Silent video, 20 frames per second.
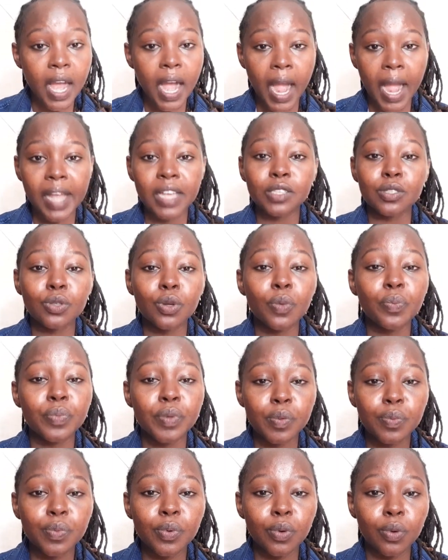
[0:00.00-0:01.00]
I saw
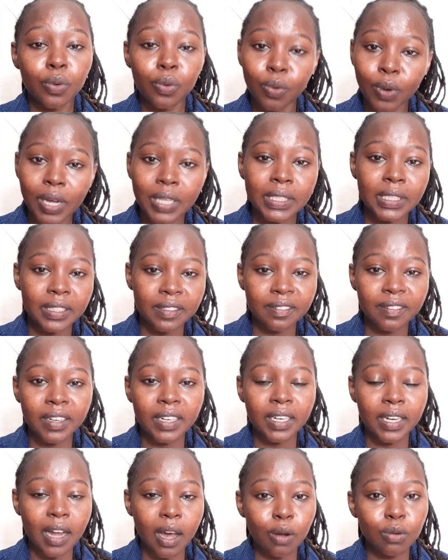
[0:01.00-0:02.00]
people who are
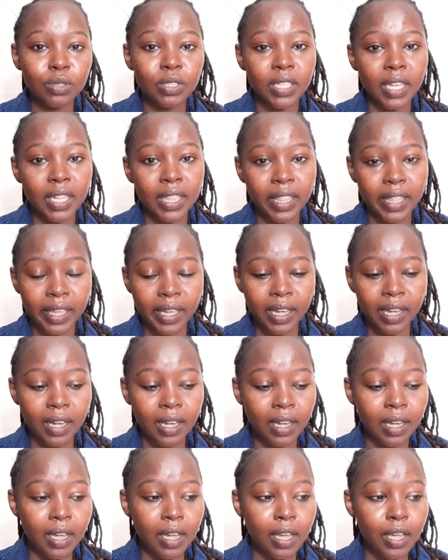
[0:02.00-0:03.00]
suffering outside there.
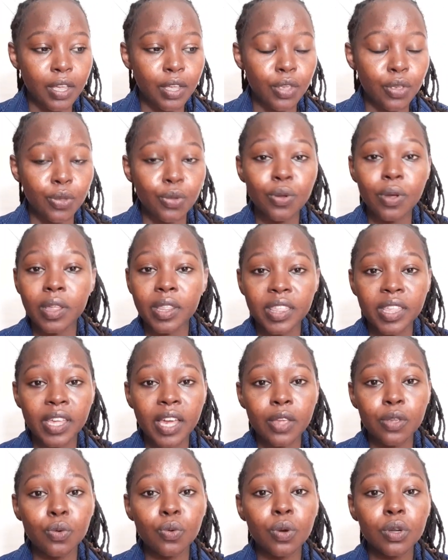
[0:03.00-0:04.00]
You are there,
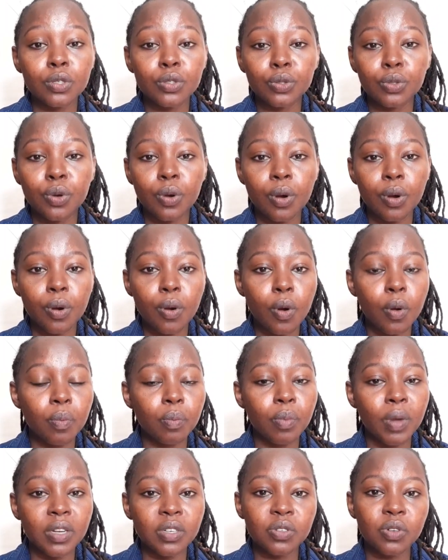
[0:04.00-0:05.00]
you want to go home,
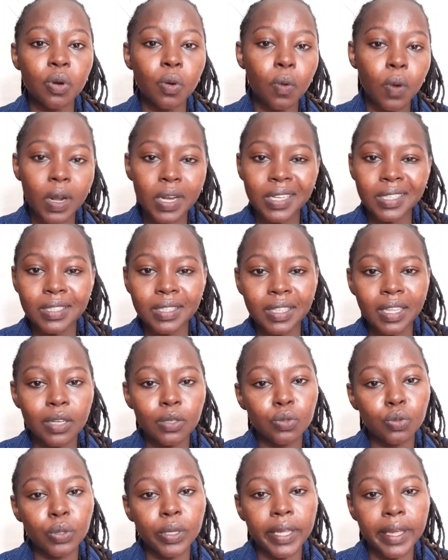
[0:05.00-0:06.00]
but no one is there
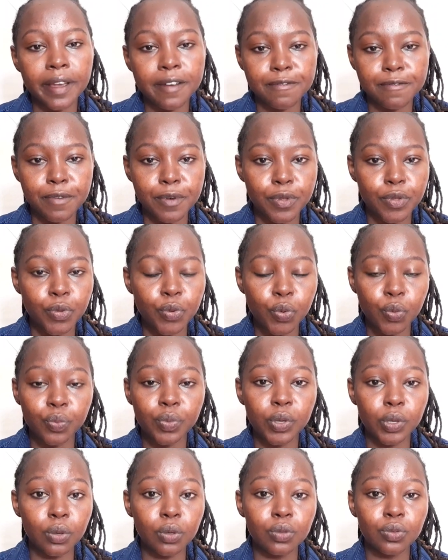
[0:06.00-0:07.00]
to care for you
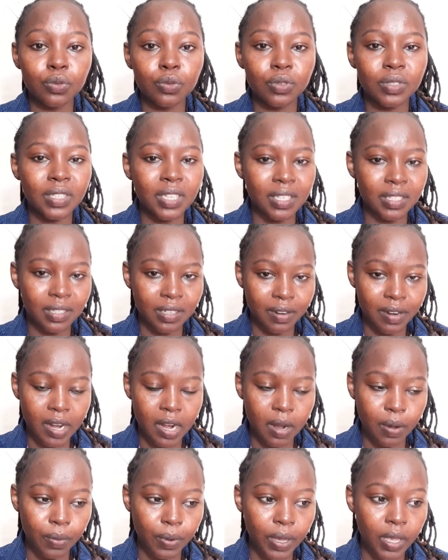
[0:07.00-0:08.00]
because you just
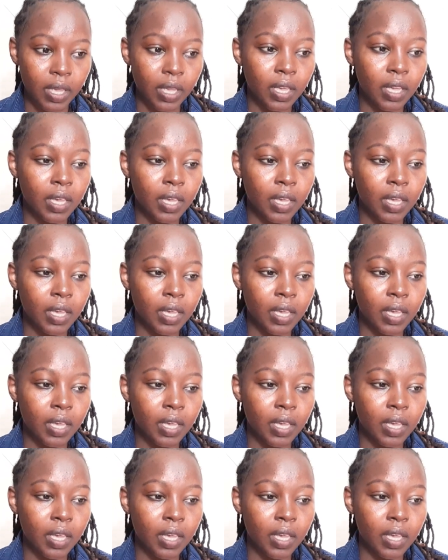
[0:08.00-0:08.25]
ran away.